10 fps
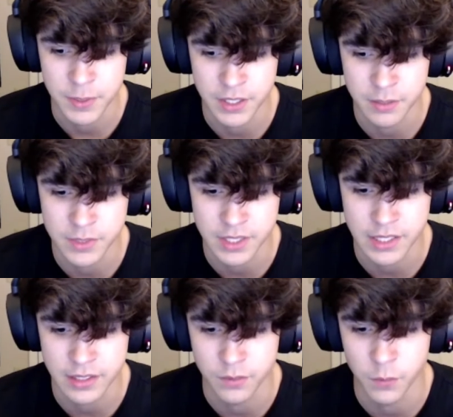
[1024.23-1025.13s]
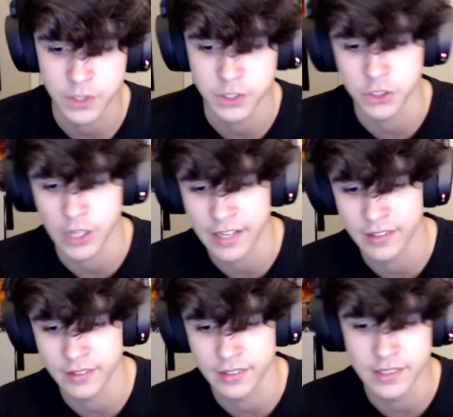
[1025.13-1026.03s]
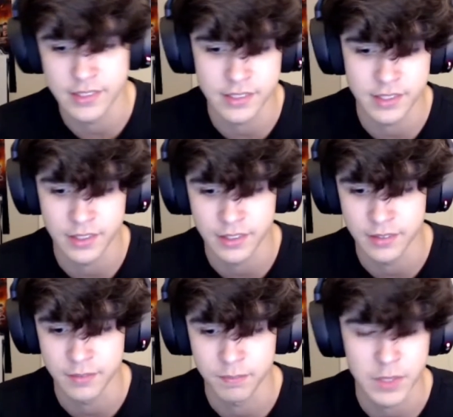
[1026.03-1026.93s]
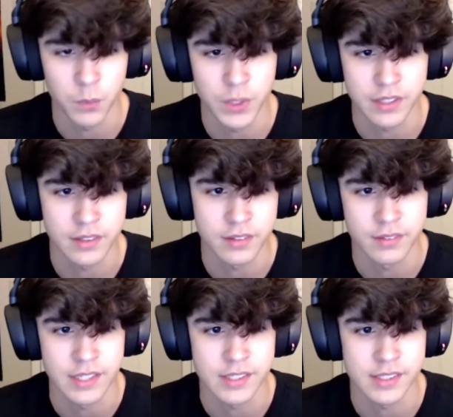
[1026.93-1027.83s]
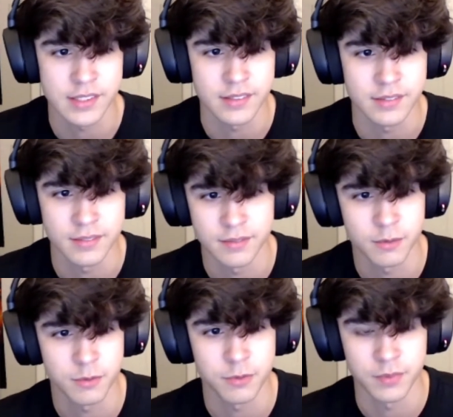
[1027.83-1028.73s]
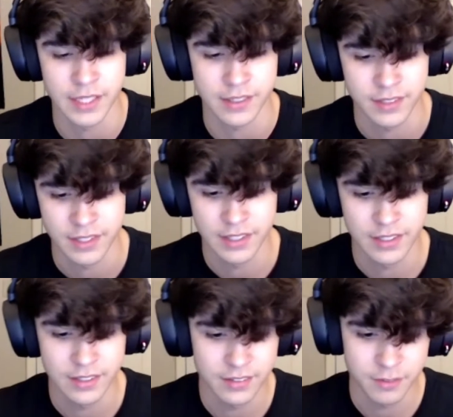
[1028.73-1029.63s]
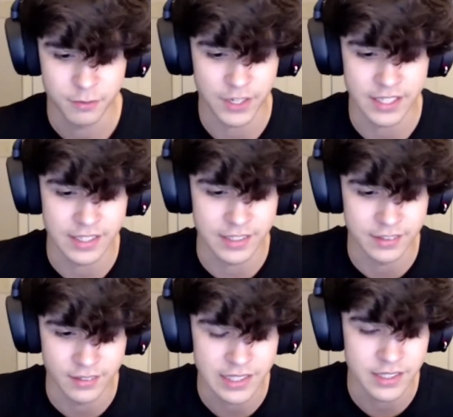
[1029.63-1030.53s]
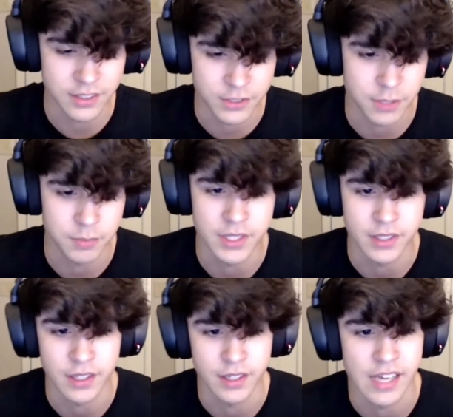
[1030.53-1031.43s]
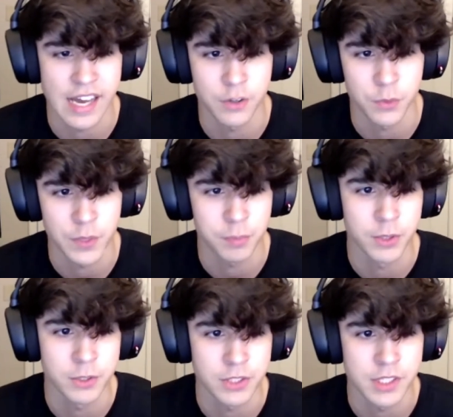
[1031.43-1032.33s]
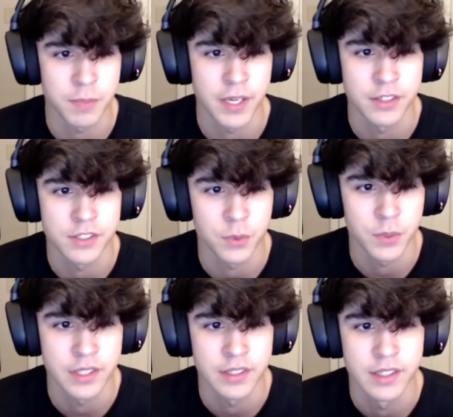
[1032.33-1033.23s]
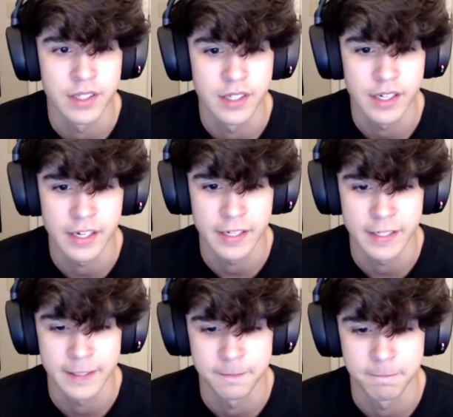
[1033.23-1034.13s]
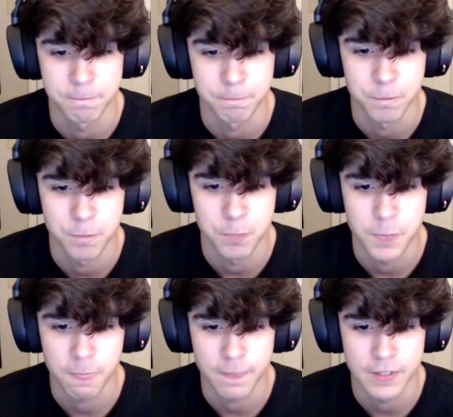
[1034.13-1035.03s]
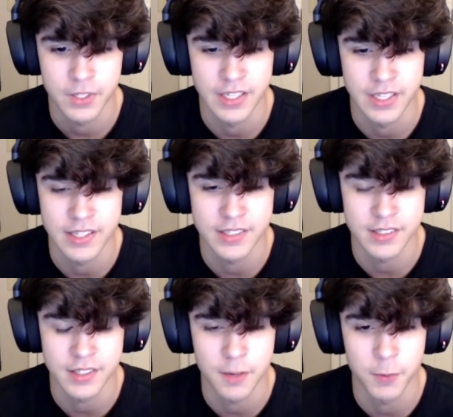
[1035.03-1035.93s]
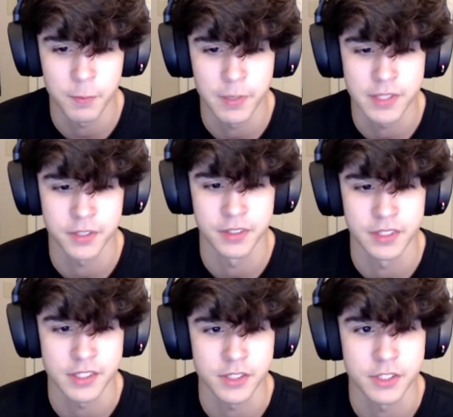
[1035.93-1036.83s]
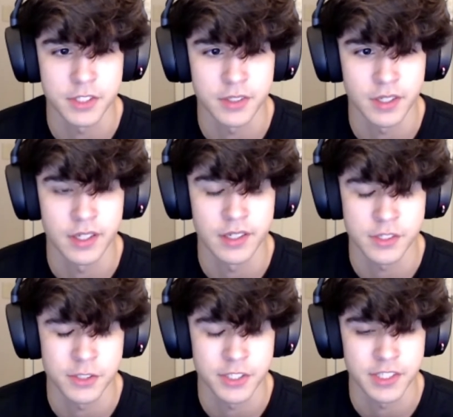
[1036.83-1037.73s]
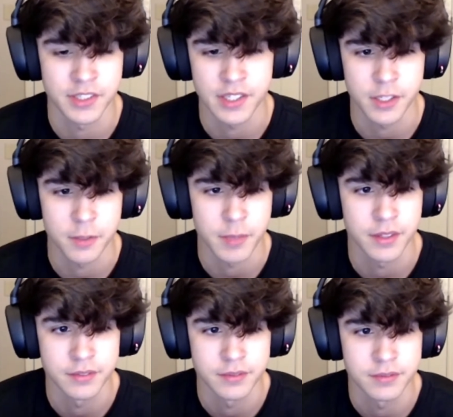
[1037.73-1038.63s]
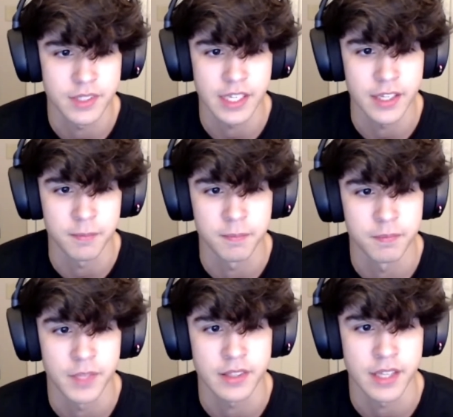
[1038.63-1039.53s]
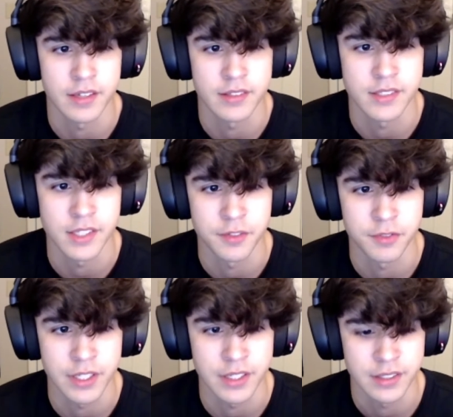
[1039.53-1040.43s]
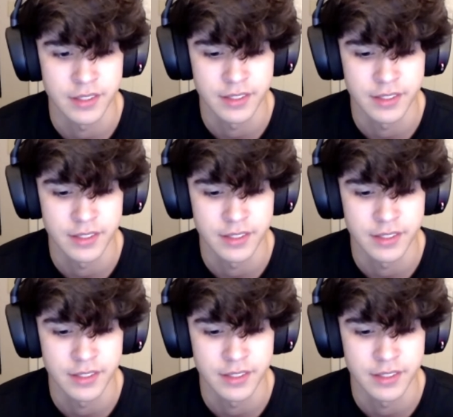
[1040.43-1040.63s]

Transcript: becomes like, what strat leads to me winning this like fight in league or something? How do we approach this better to win? So it's a lot more mental exertion and thinking about the game like that instead of like